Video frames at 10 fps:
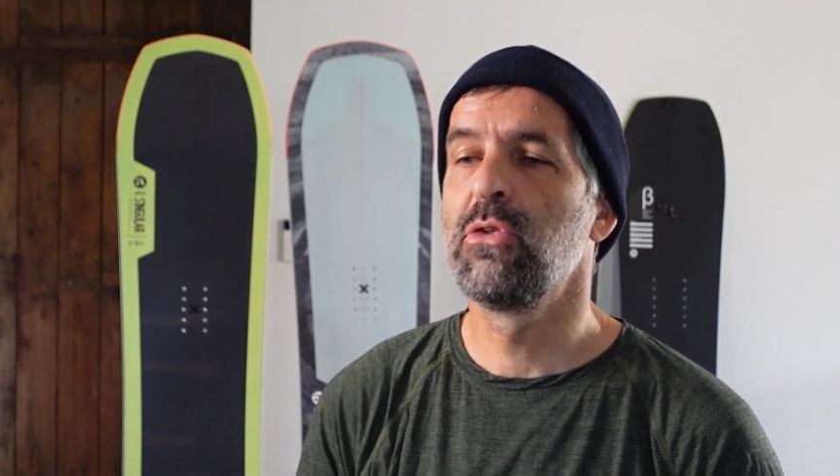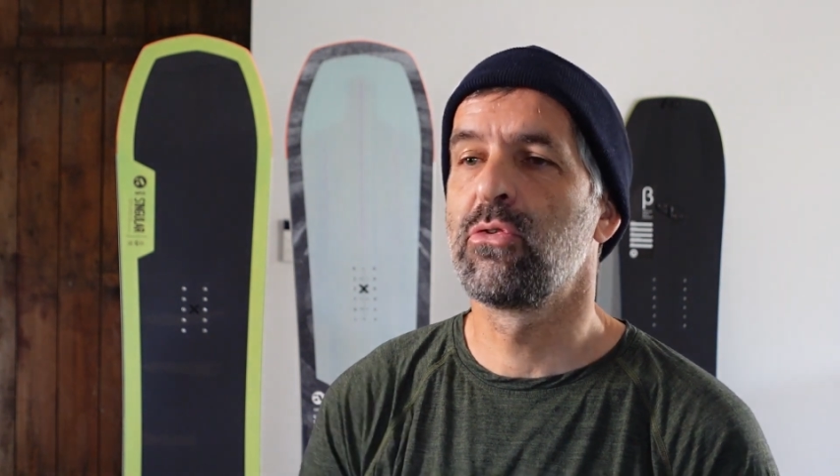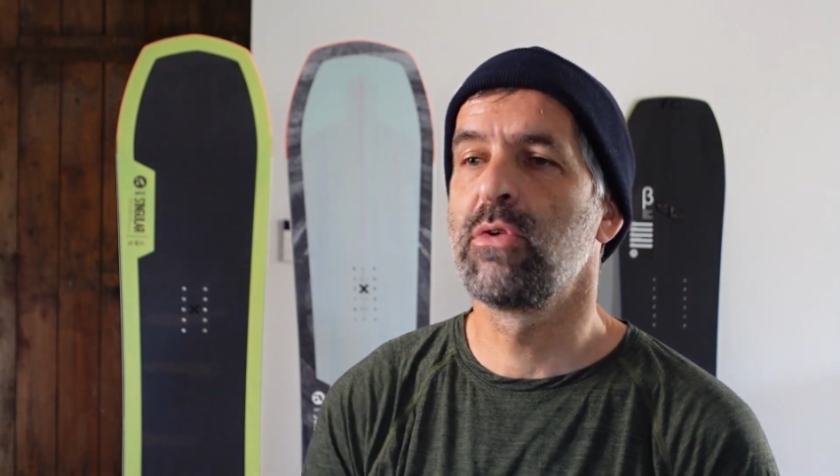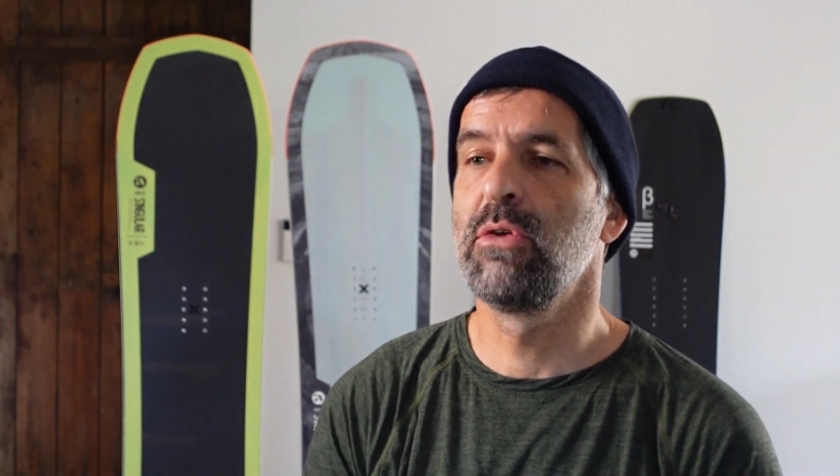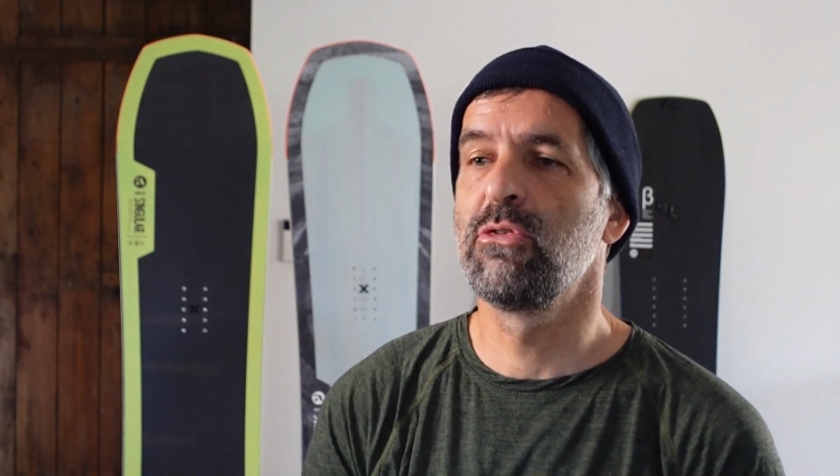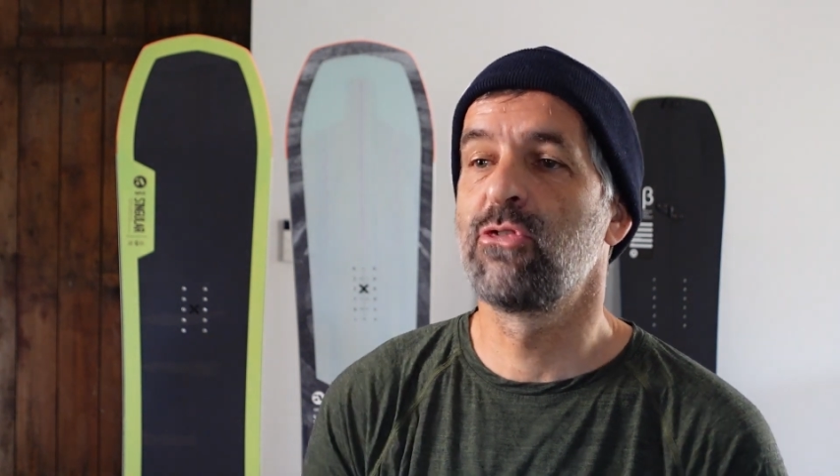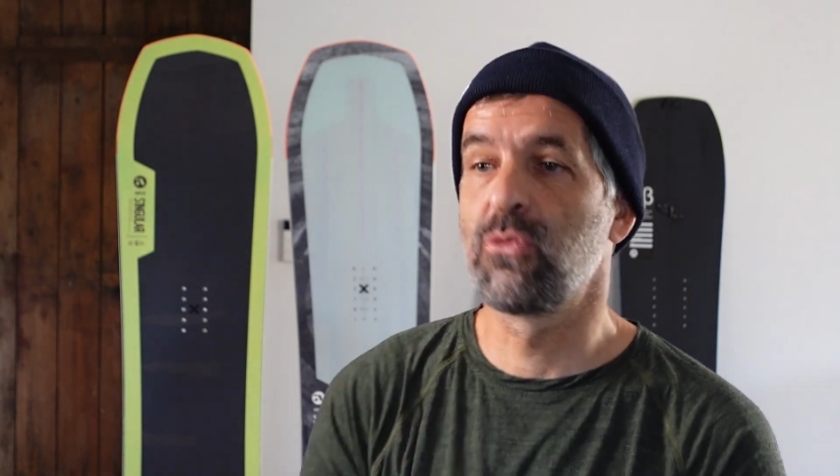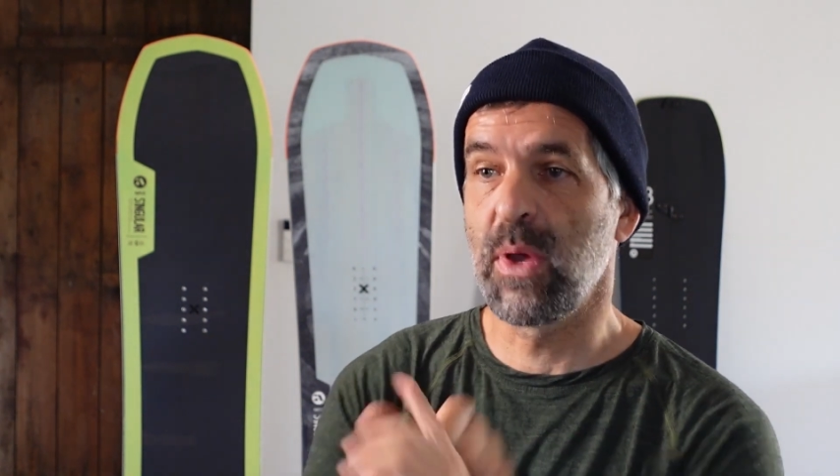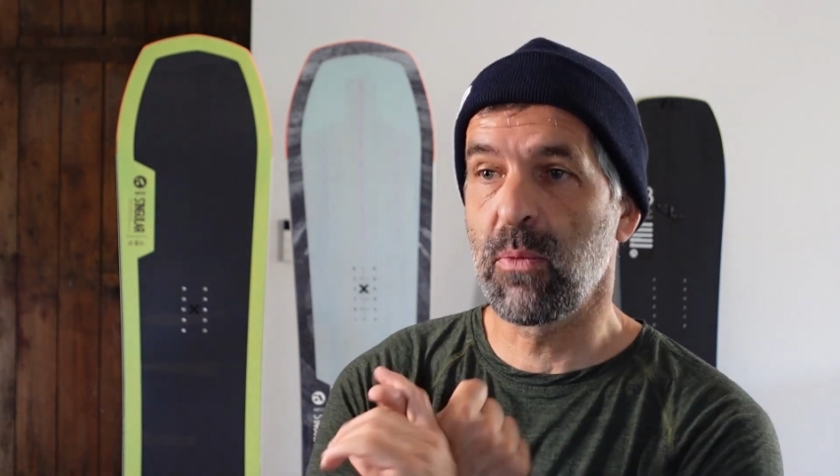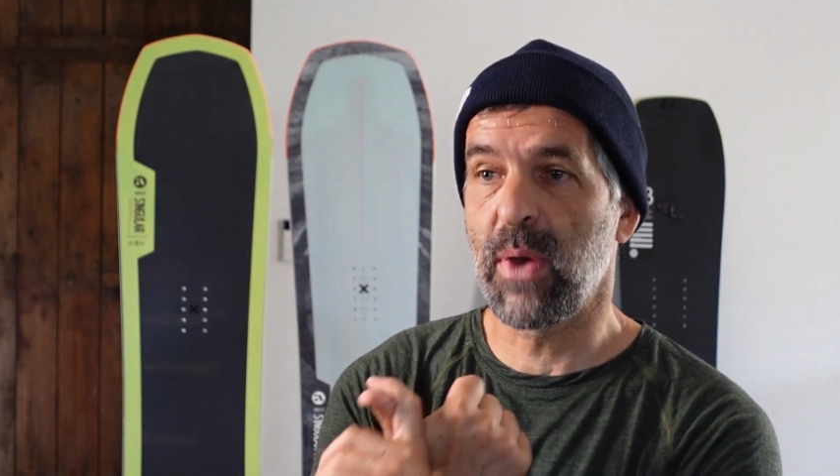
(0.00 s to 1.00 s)
to reduce
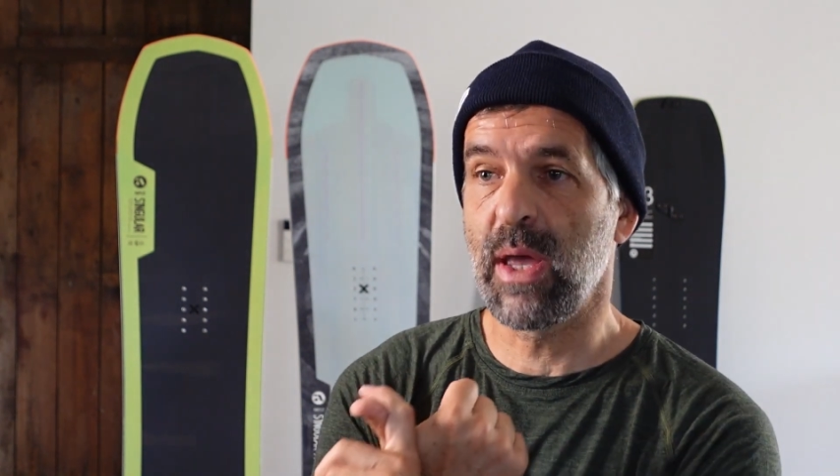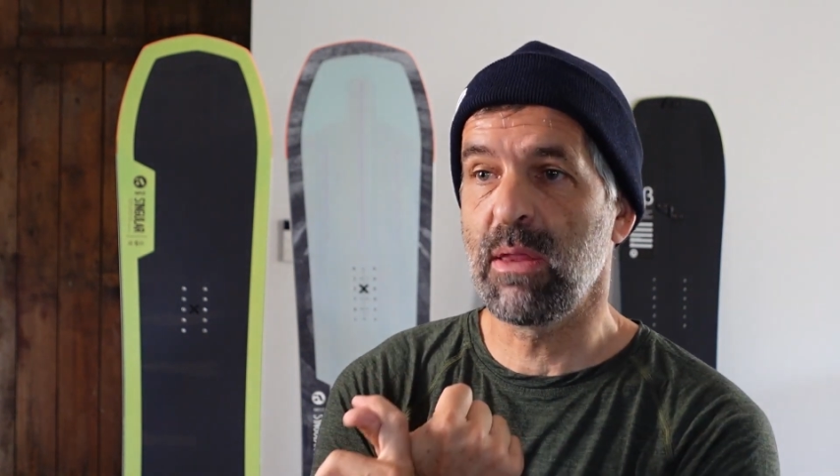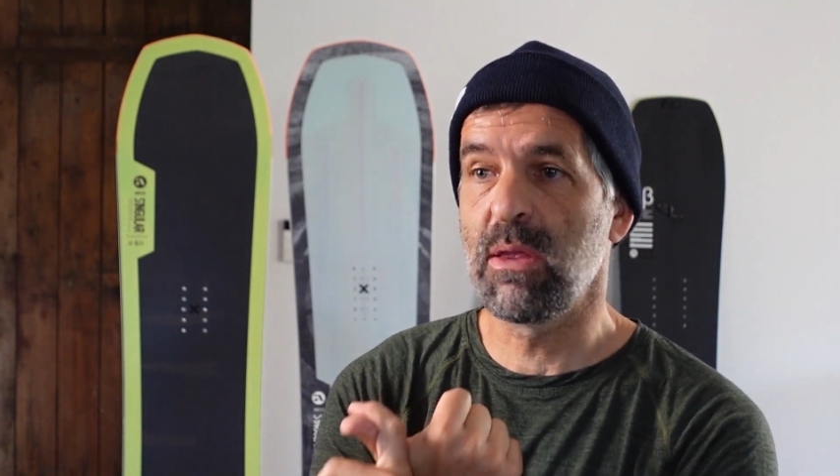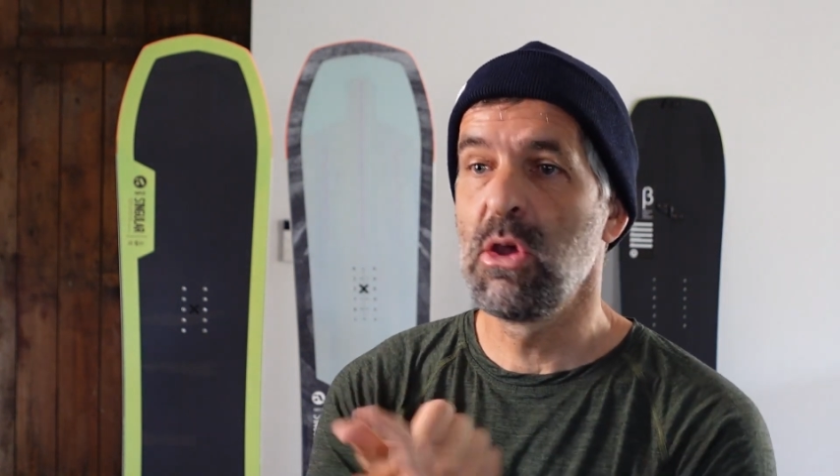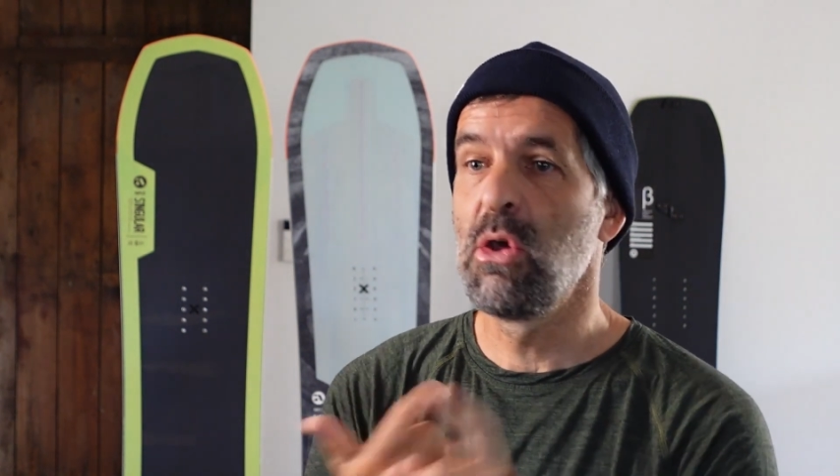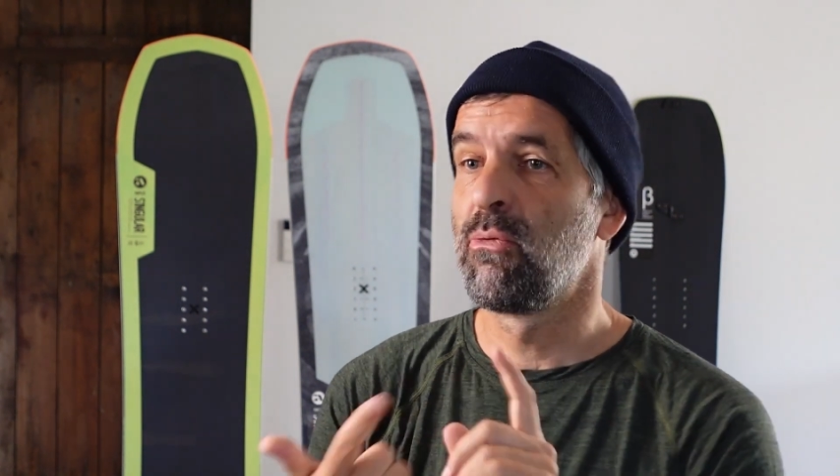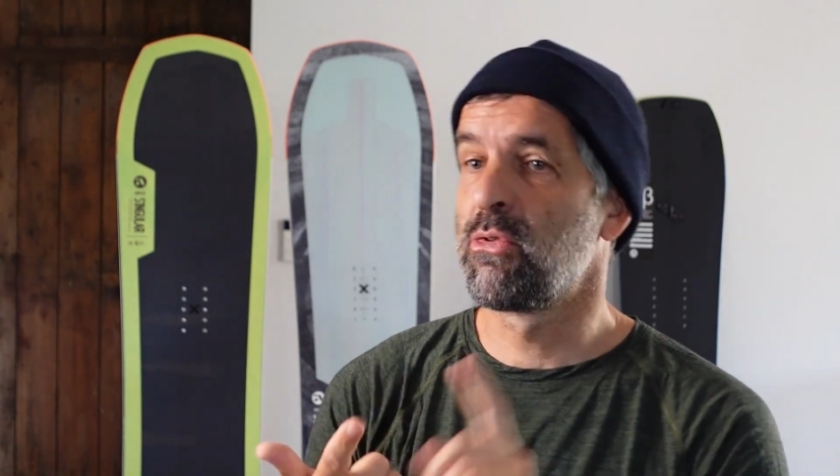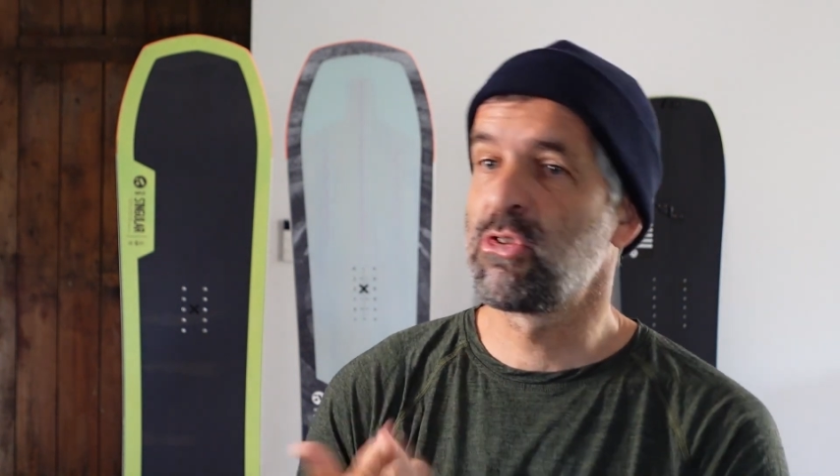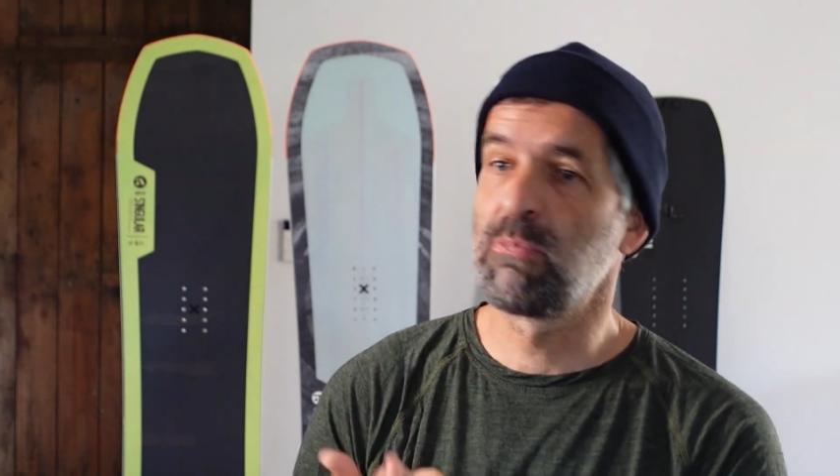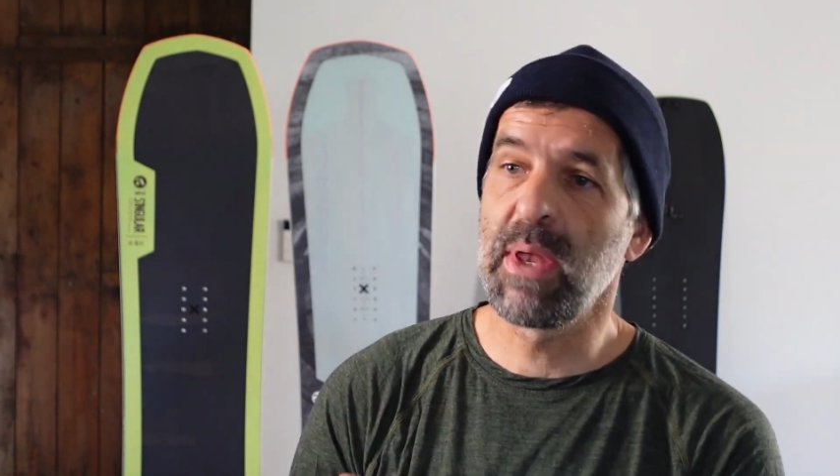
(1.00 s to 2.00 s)
swing weight for
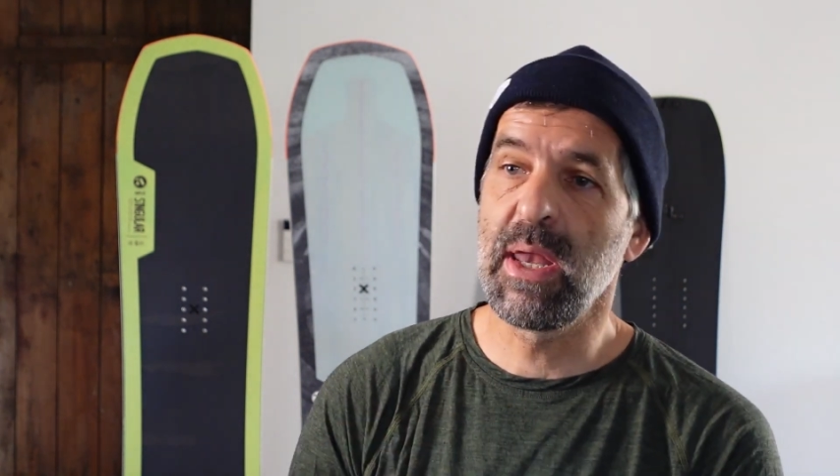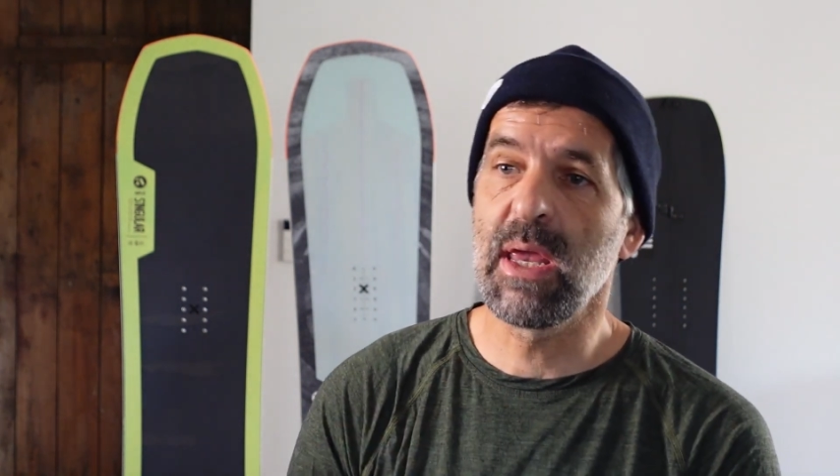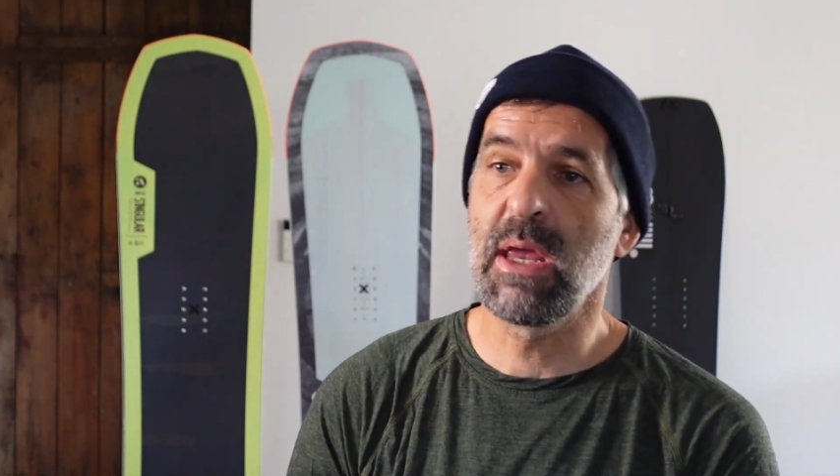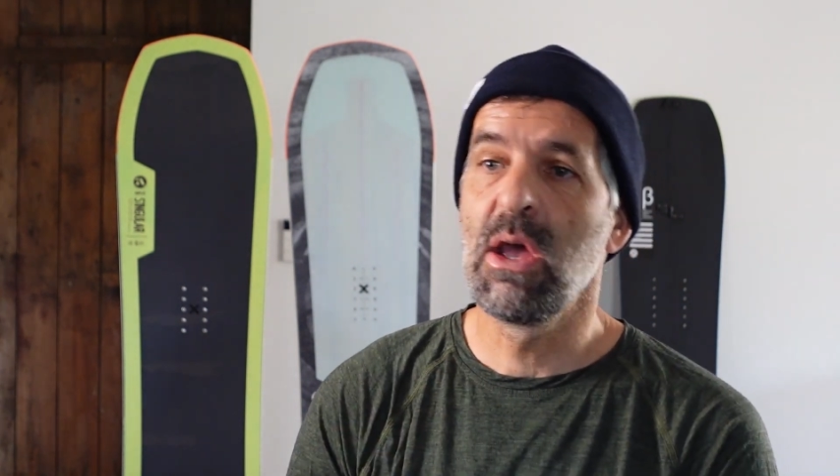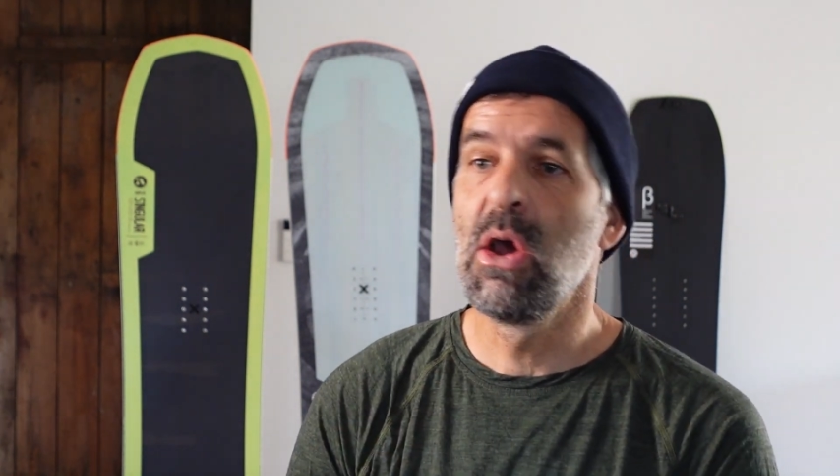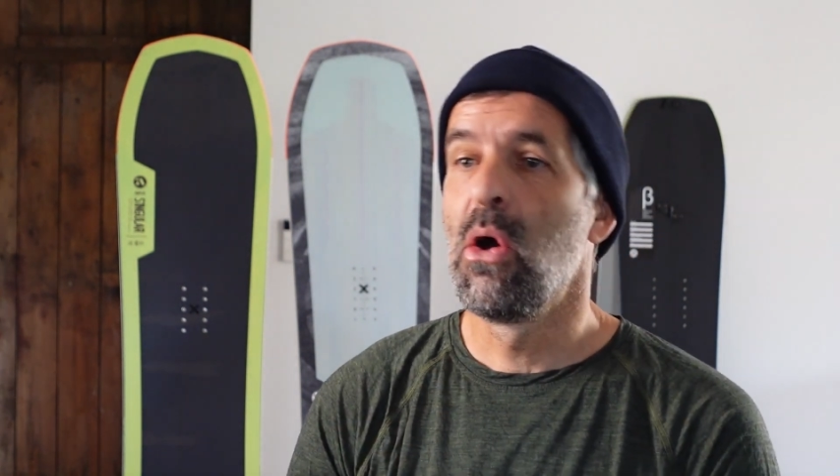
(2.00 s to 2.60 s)
spinning